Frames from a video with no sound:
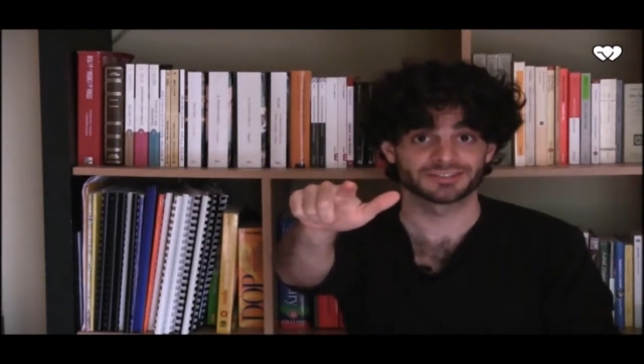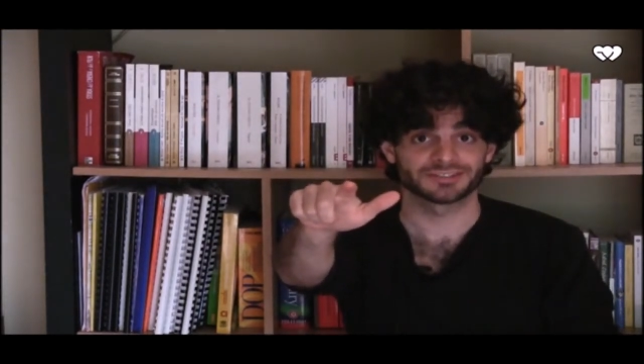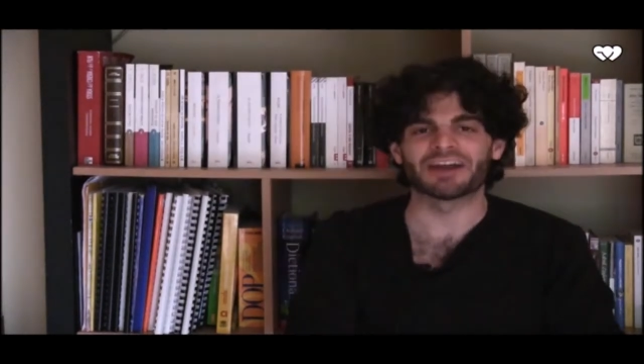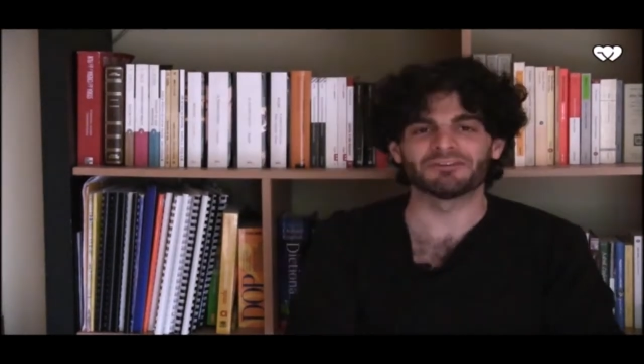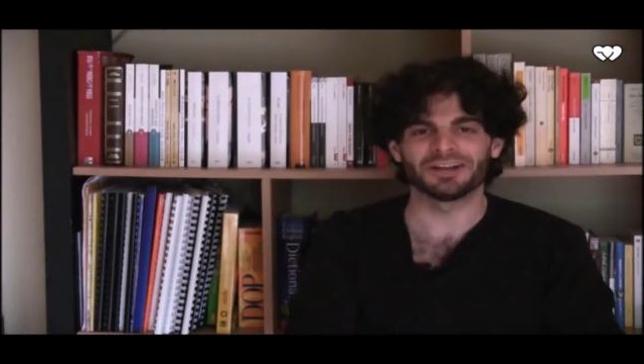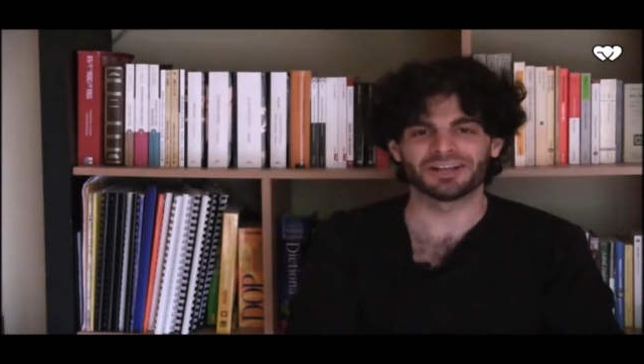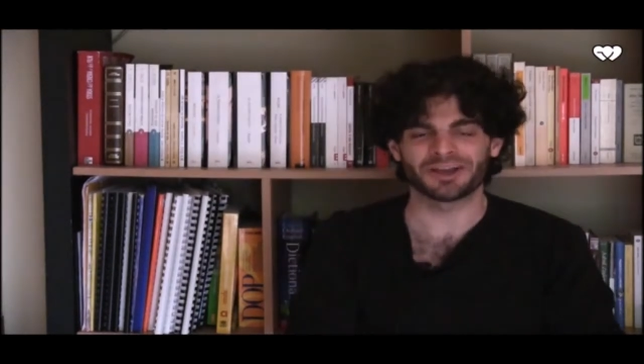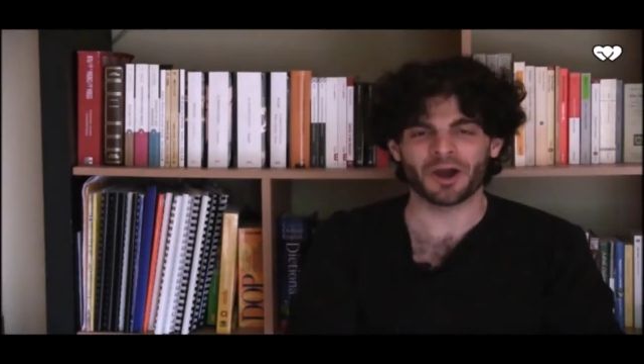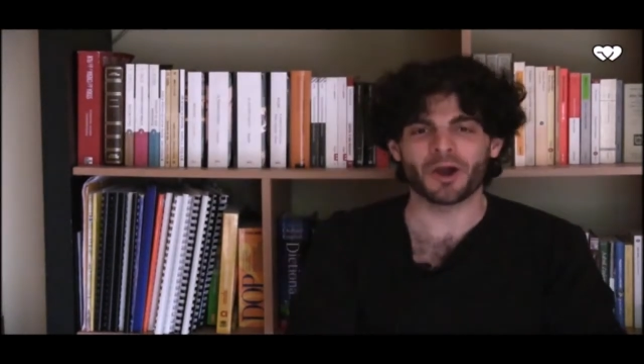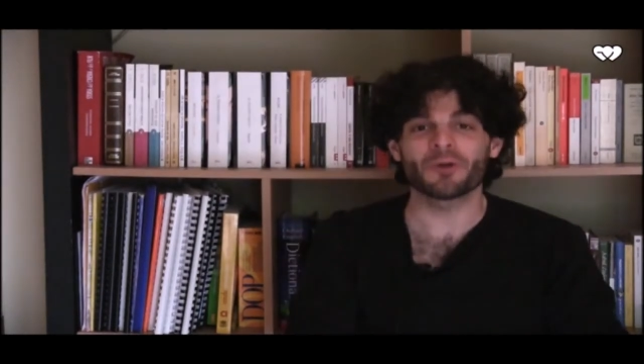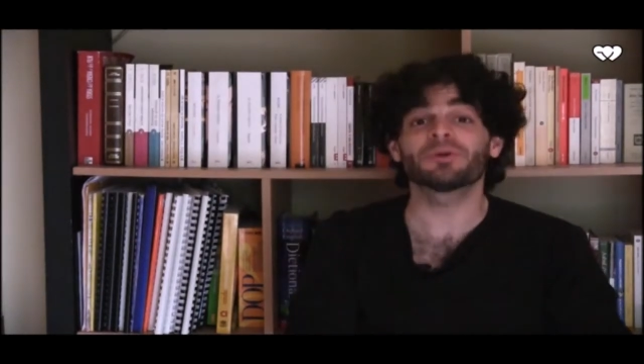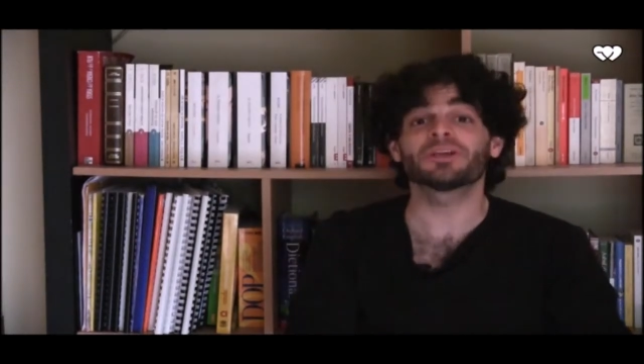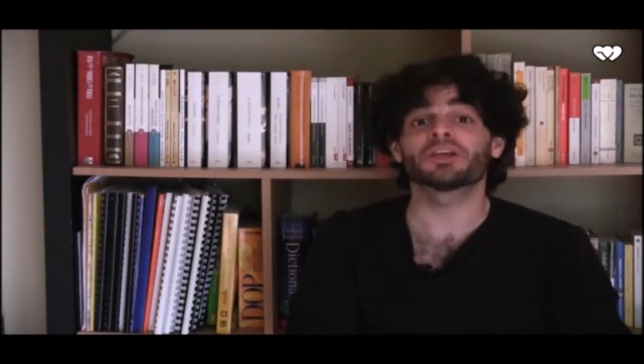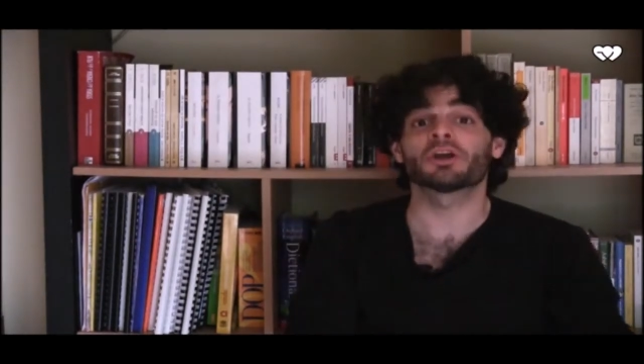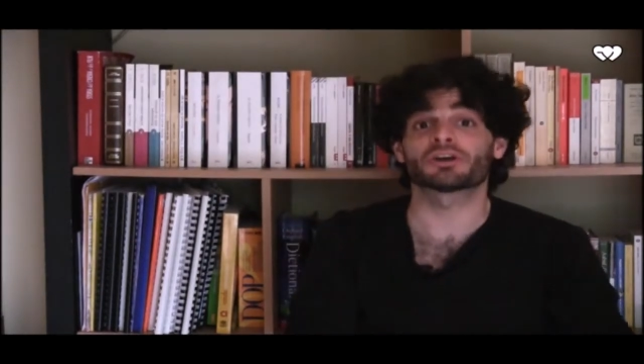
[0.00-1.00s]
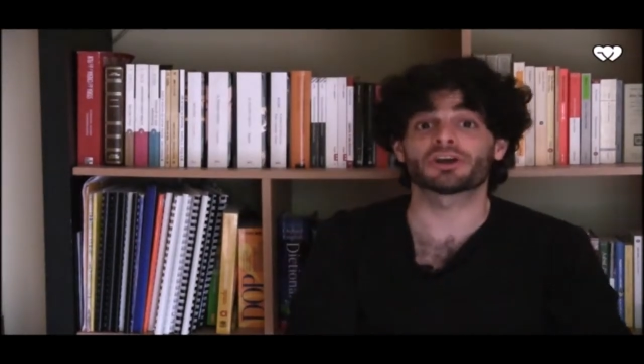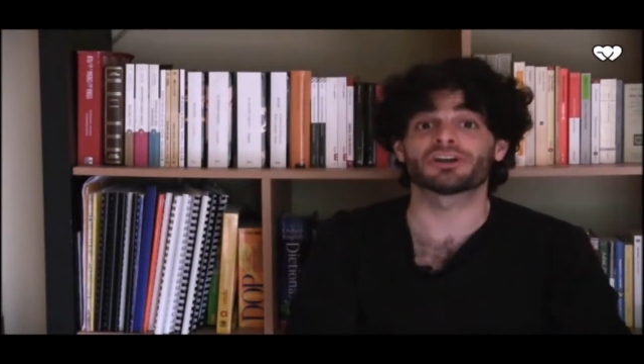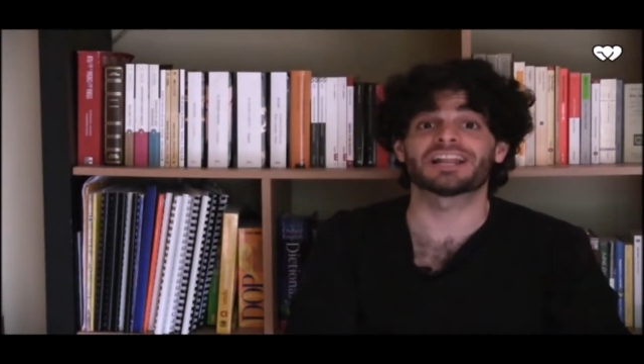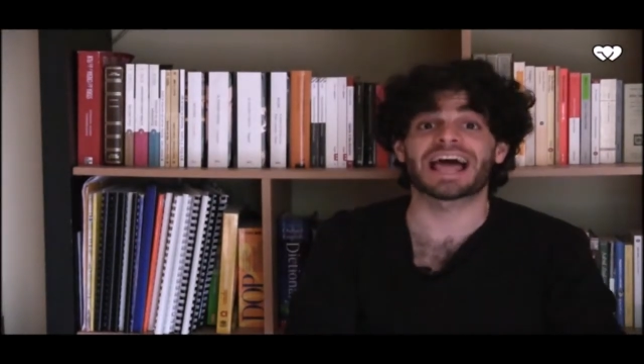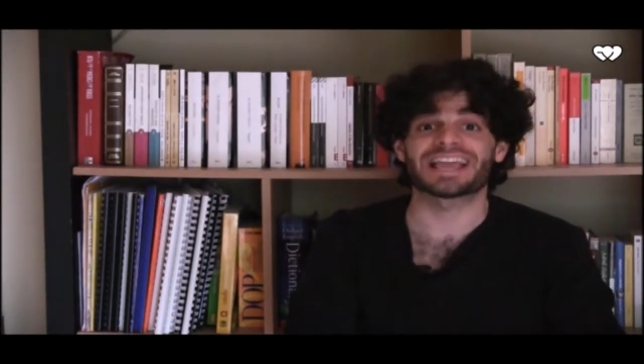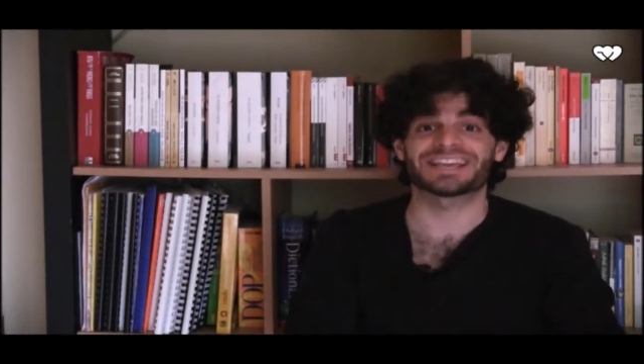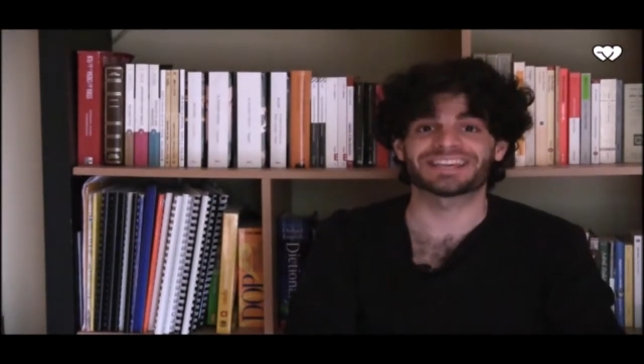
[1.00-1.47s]
I really hope you're
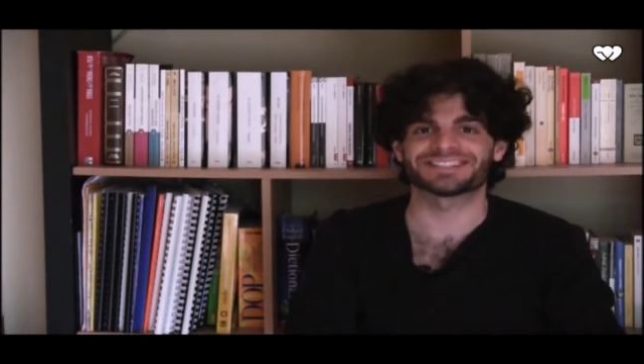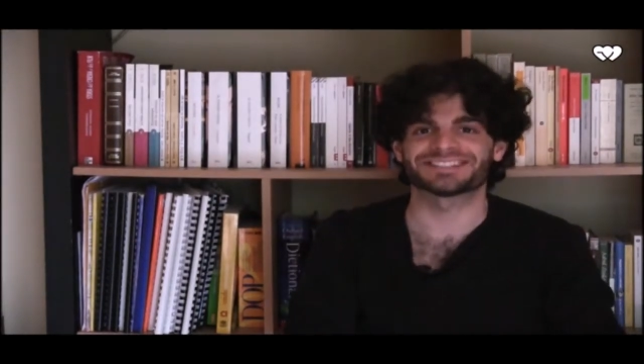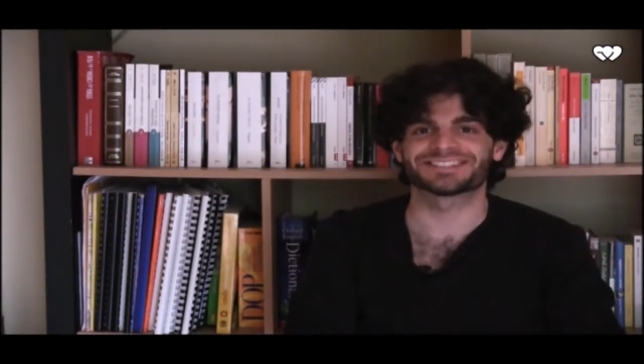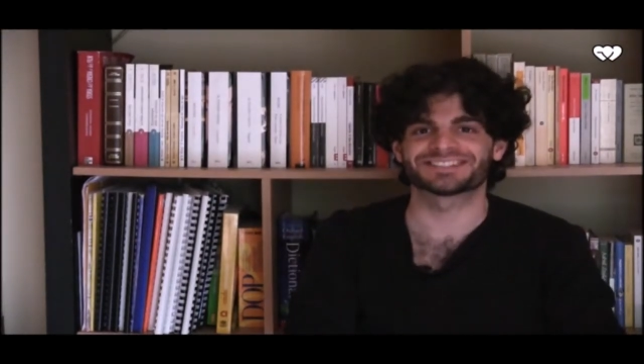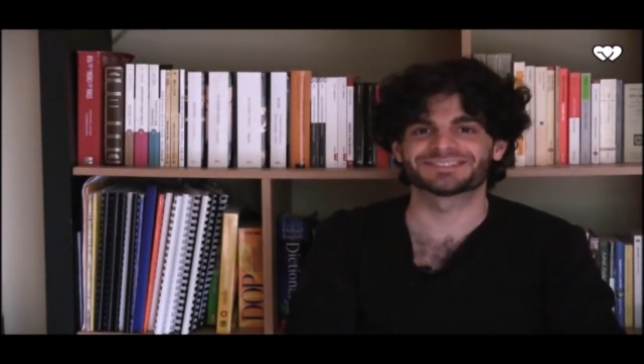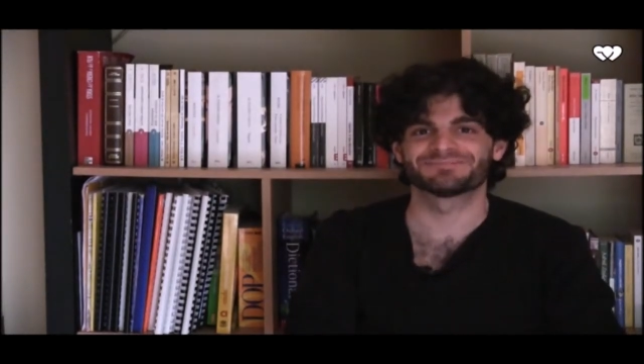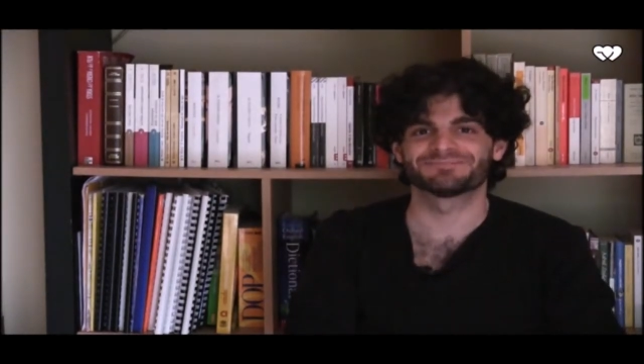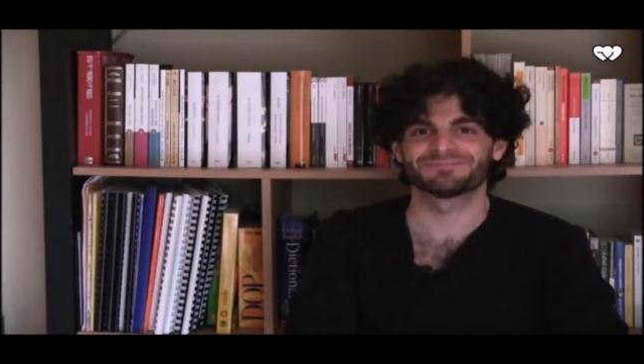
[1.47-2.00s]
gonna like it.